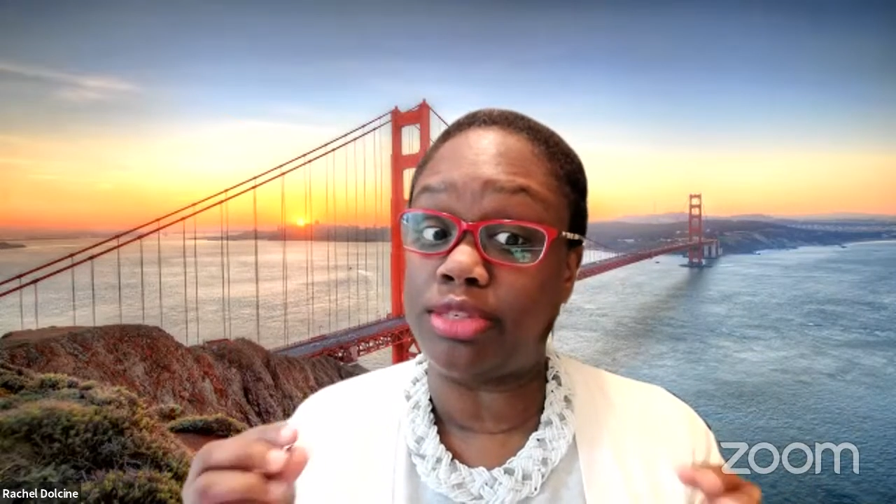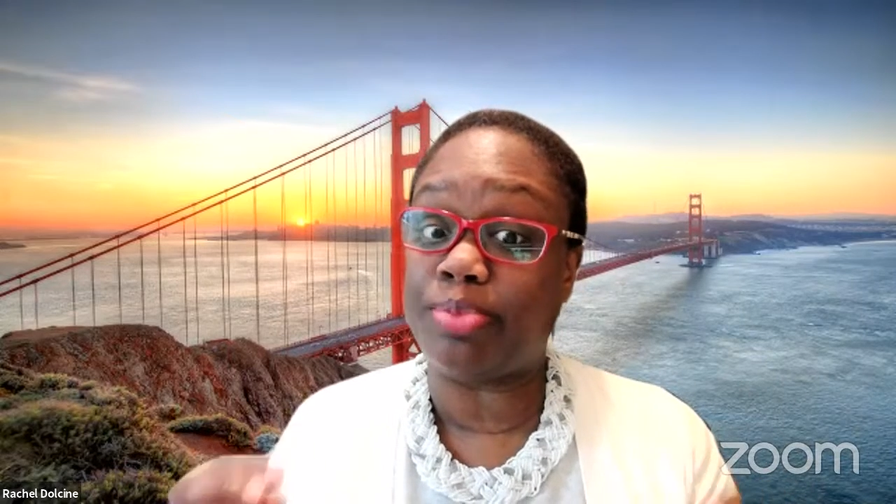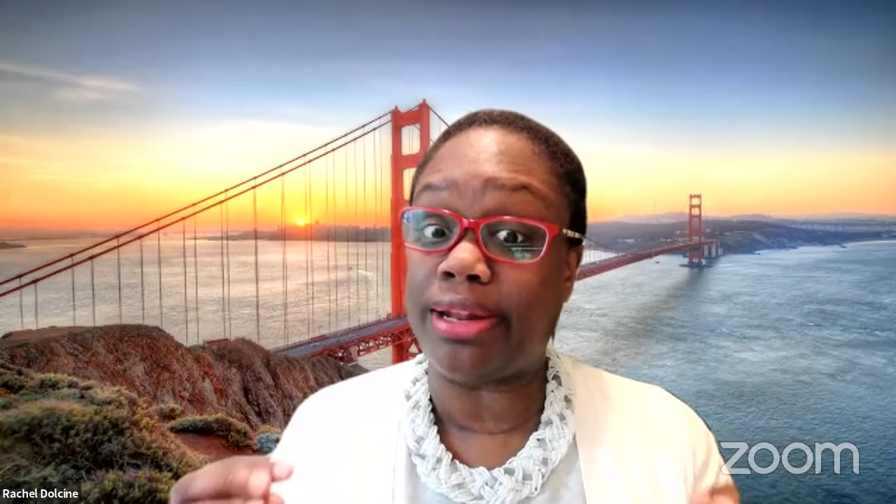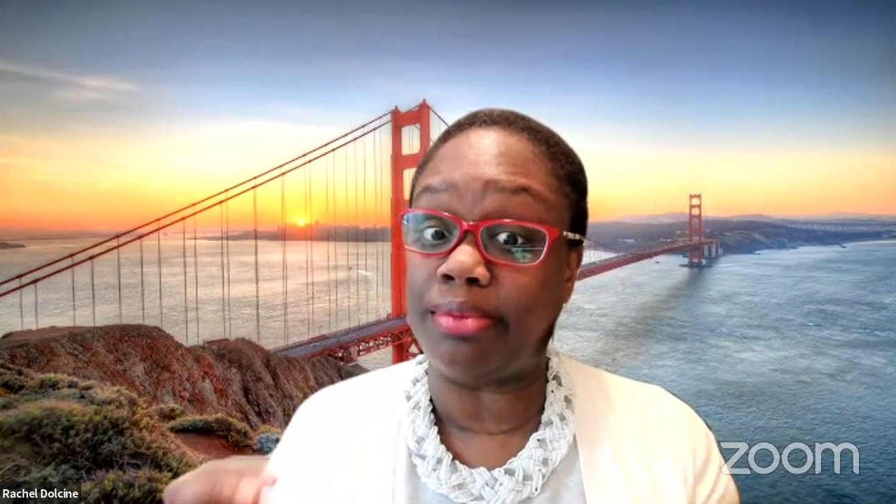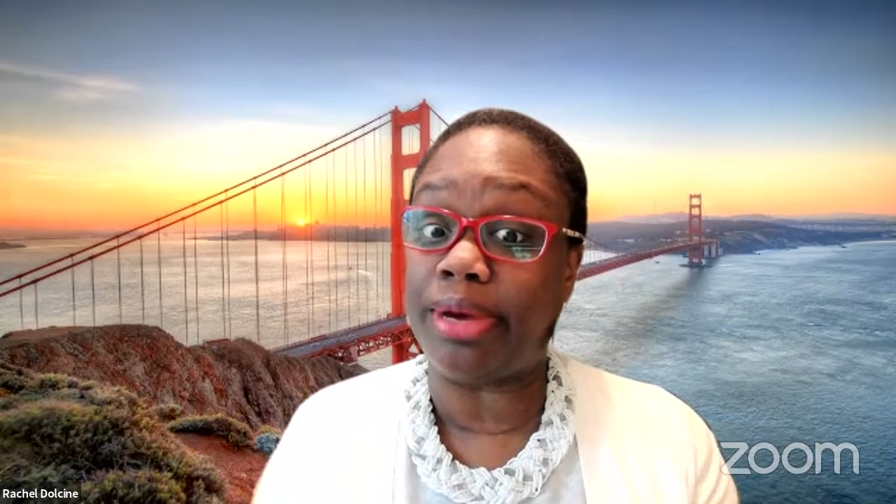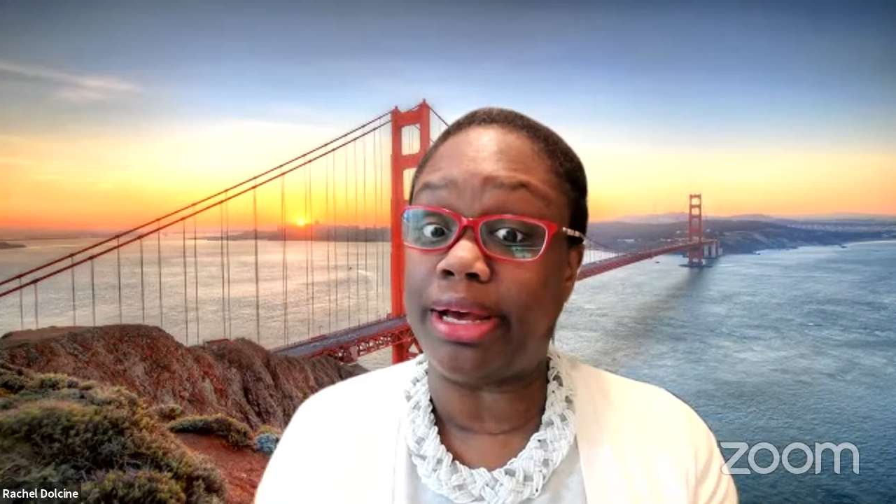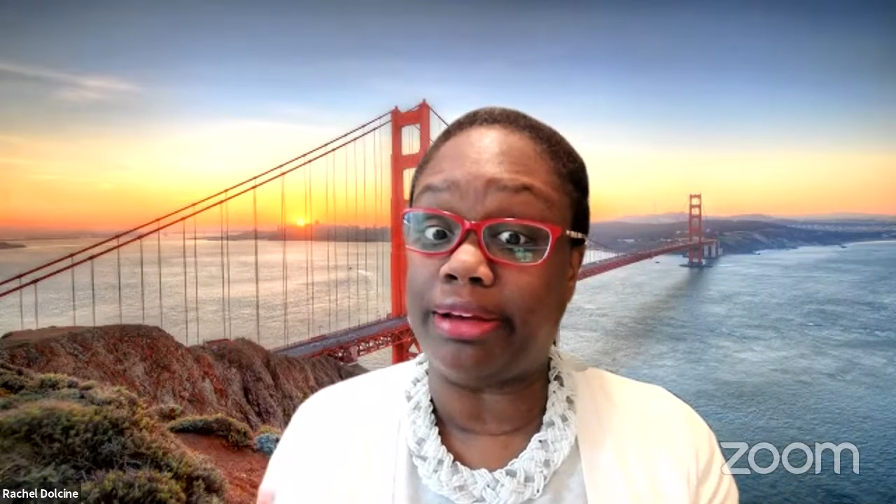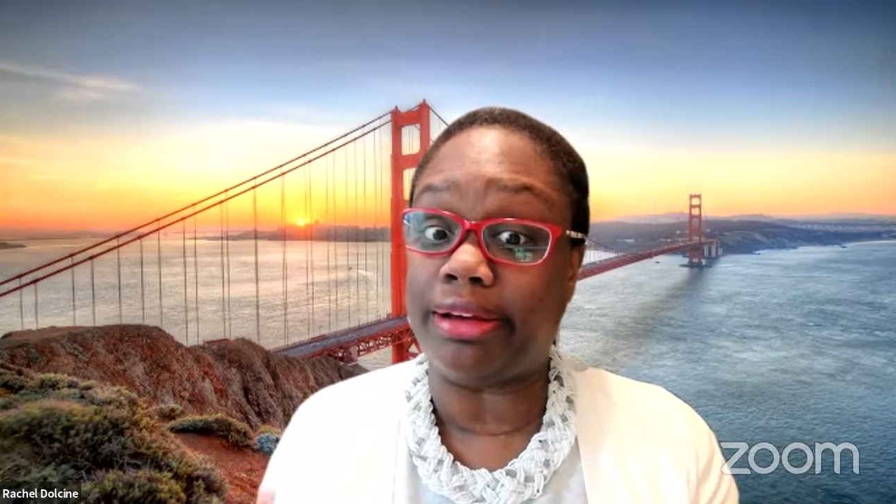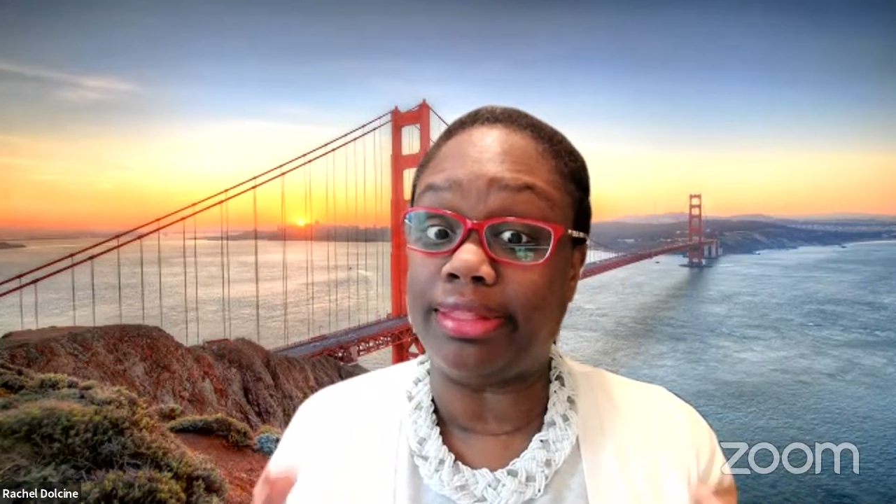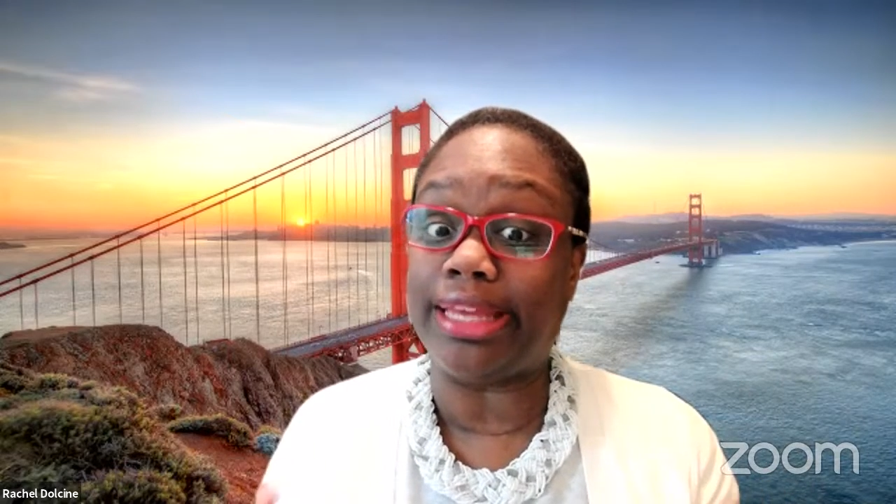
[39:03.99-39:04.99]
spend your money
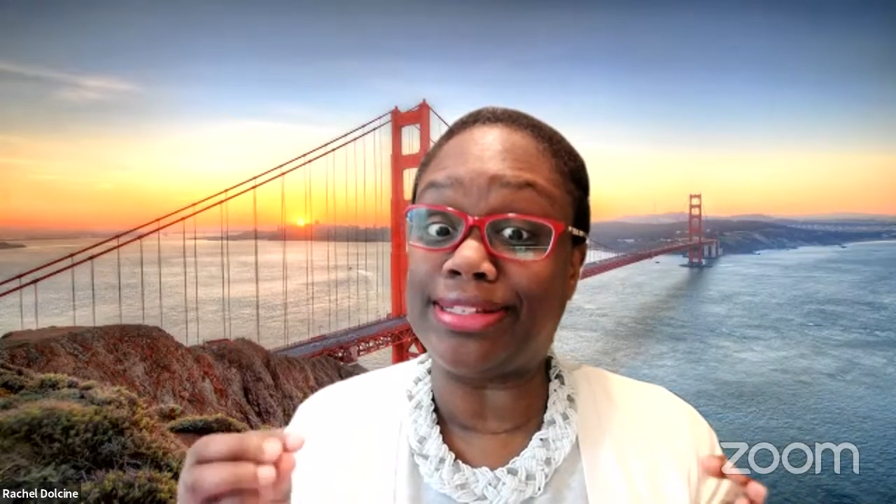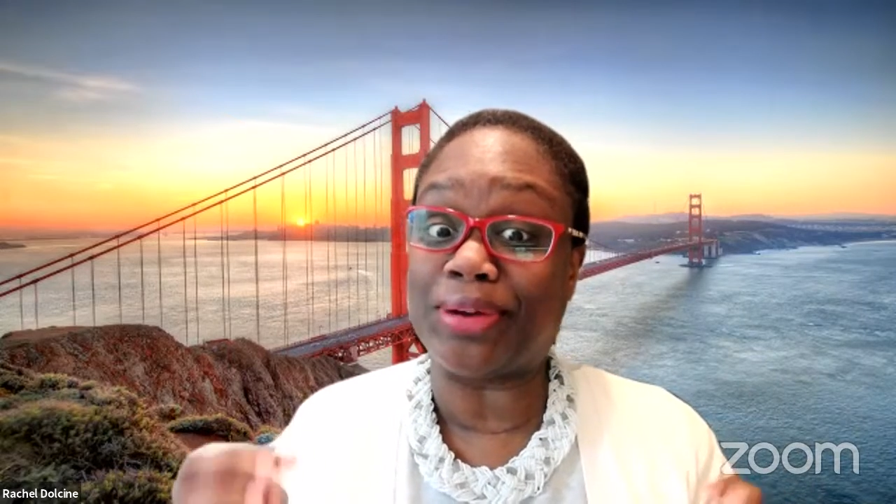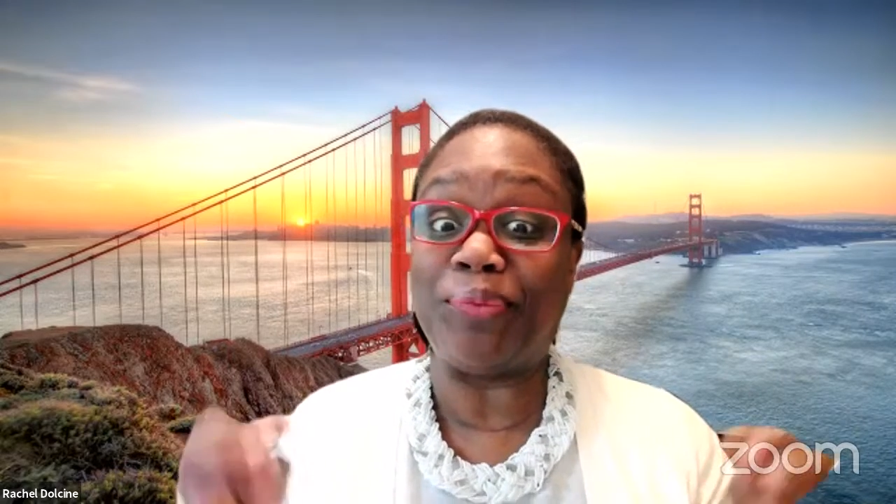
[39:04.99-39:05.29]
on things that